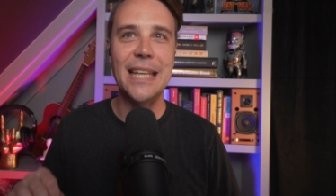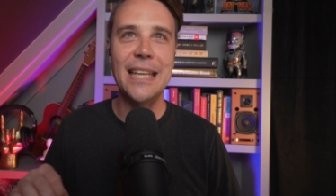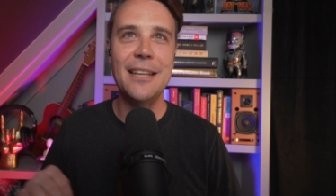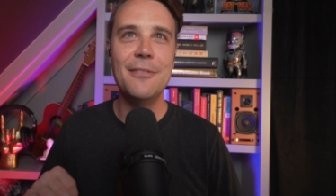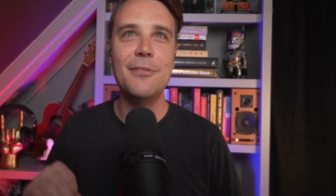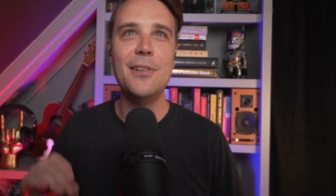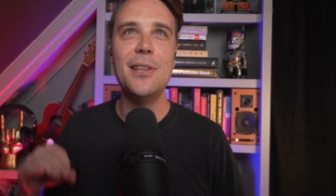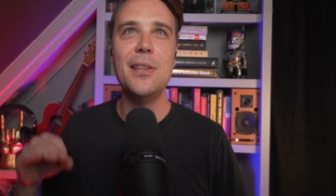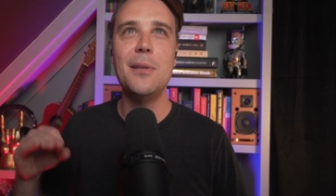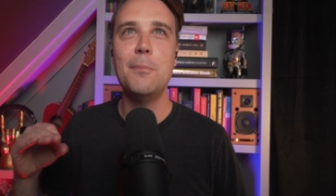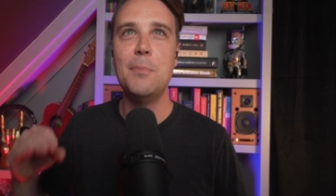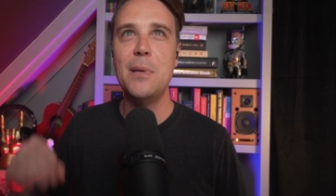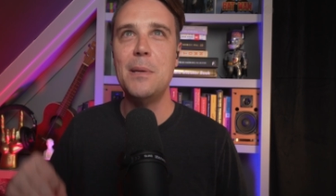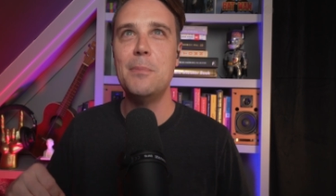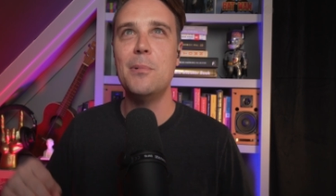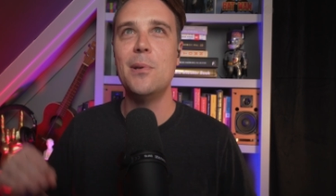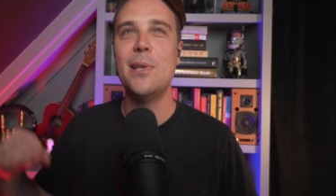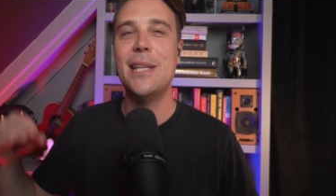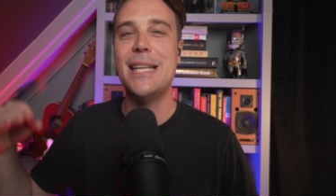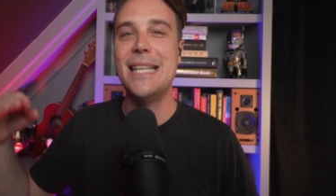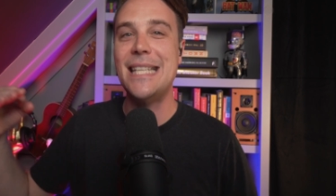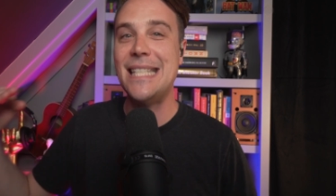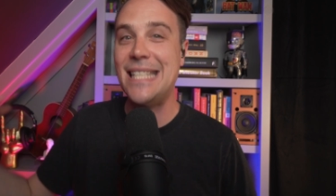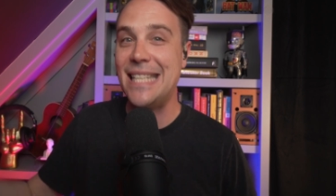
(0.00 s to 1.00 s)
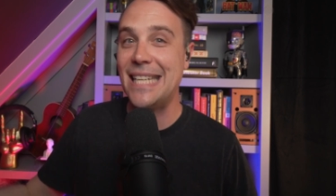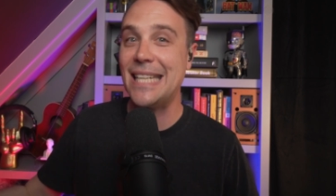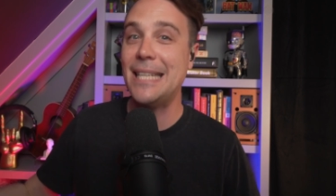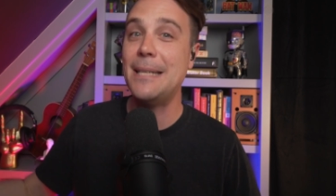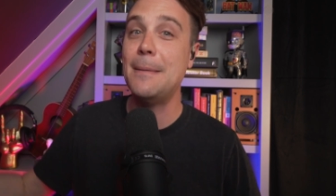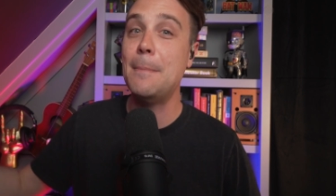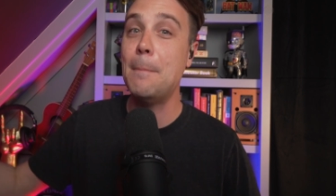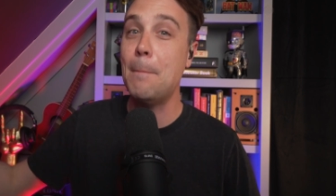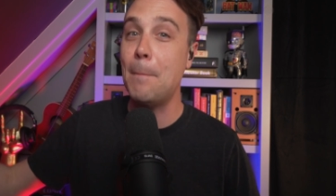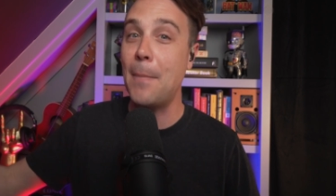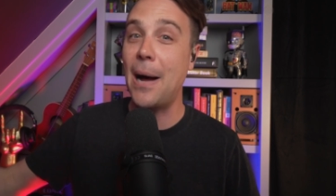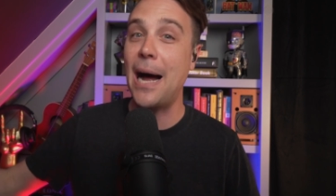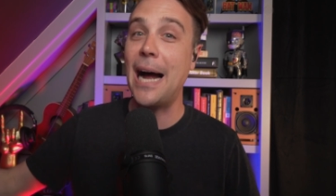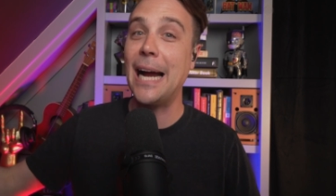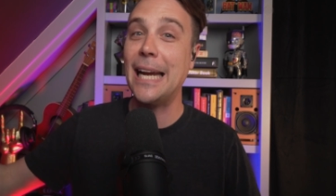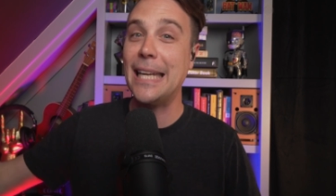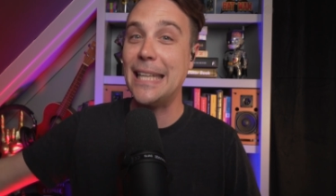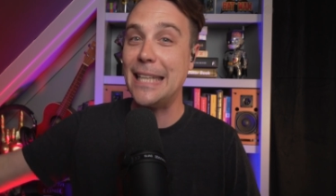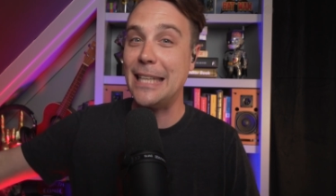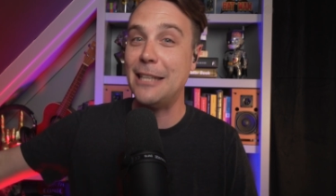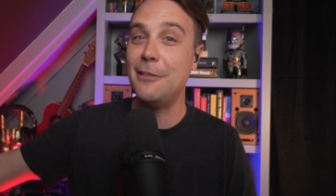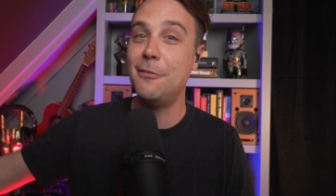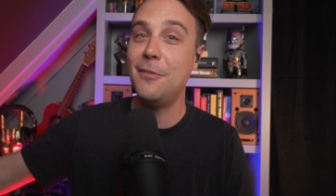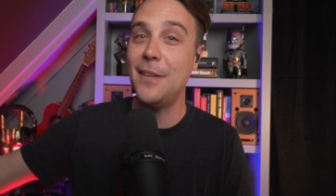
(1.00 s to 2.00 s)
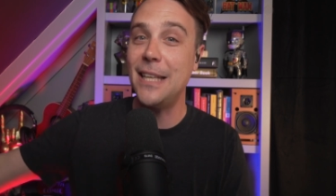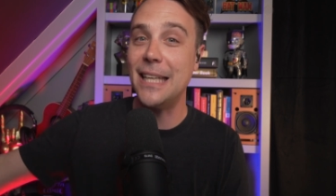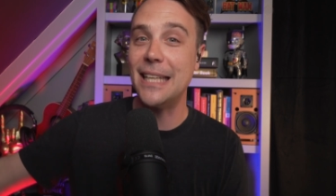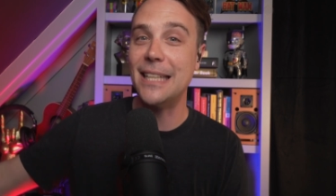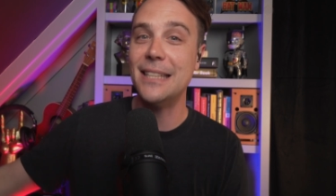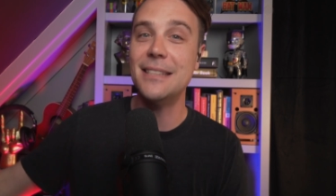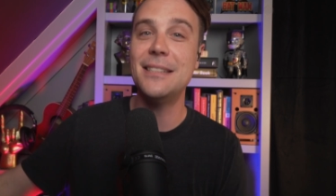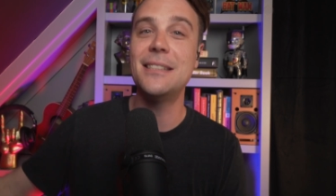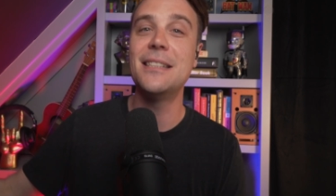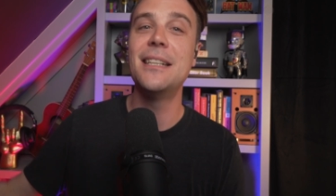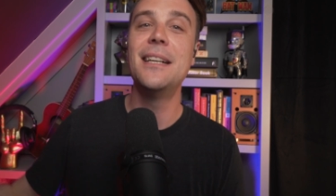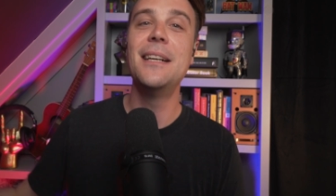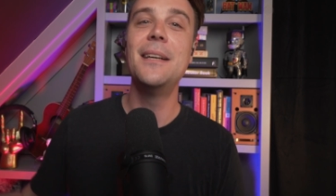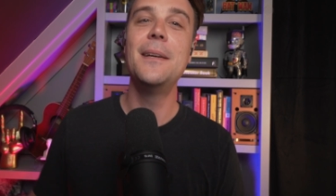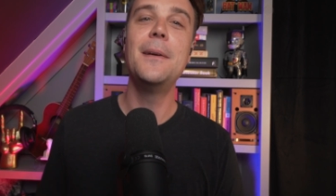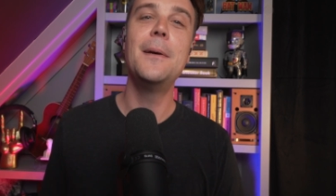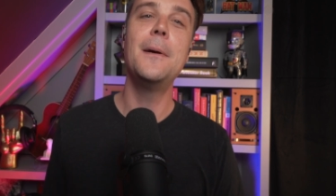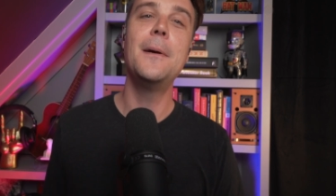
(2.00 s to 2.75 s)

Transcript: even the people that didn't buy EVs.